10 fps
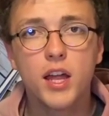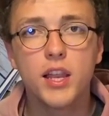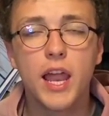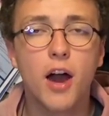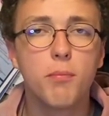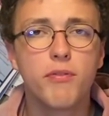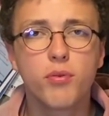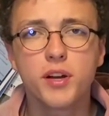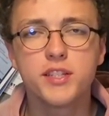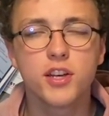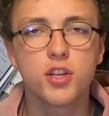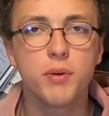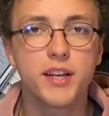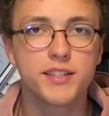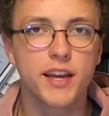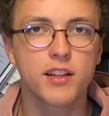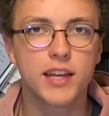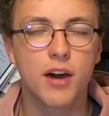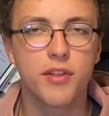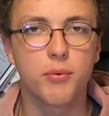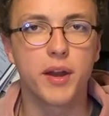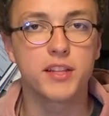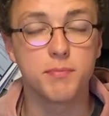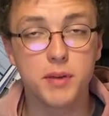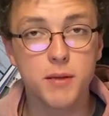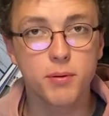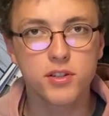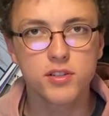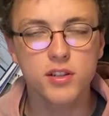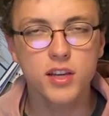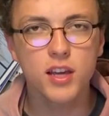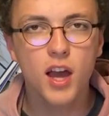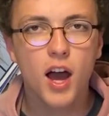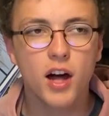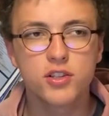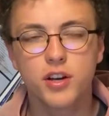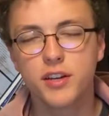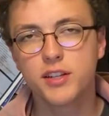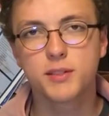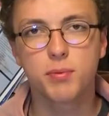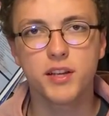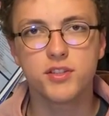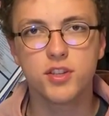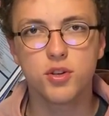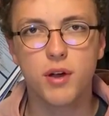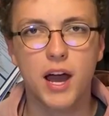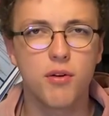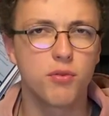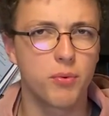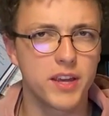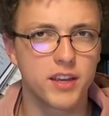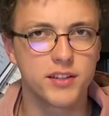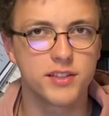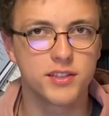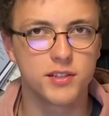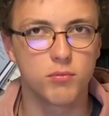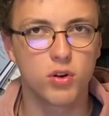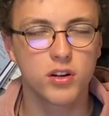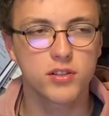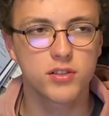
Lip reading: Now, before I tell you exactly how they ranked me personally, I'll try to explain to you how the ranking system works,